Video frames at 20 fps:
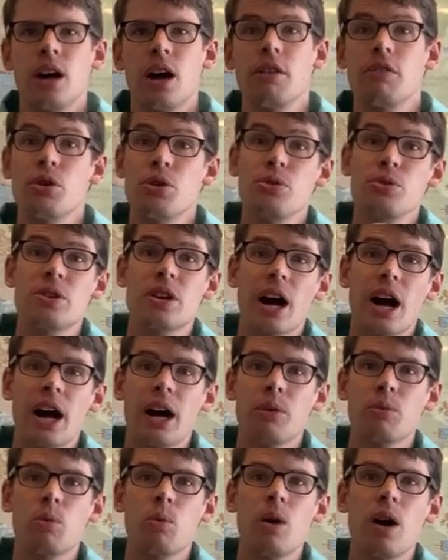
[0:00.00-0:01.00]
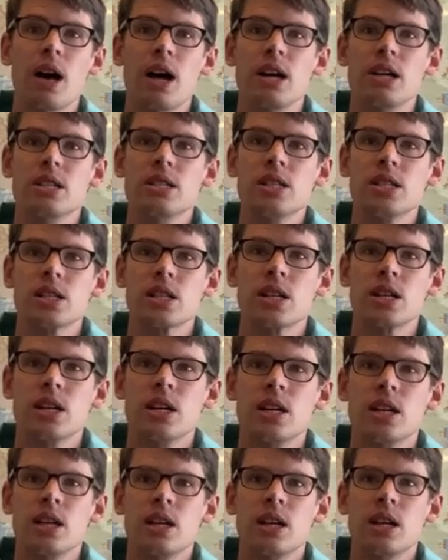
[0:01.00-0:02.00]
of who God was
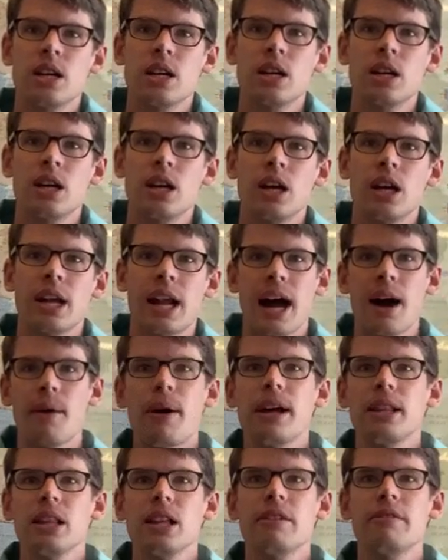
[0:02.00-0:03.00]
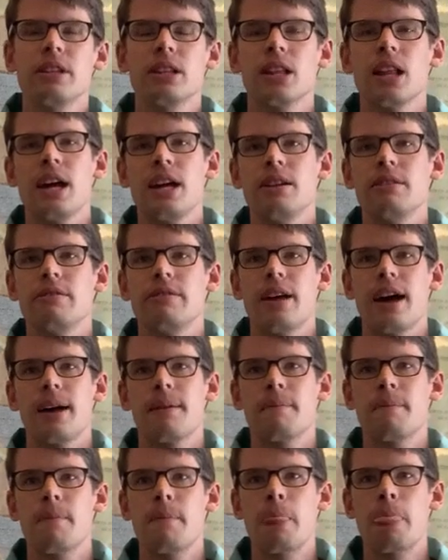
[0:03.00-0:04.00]
and I live in light of that.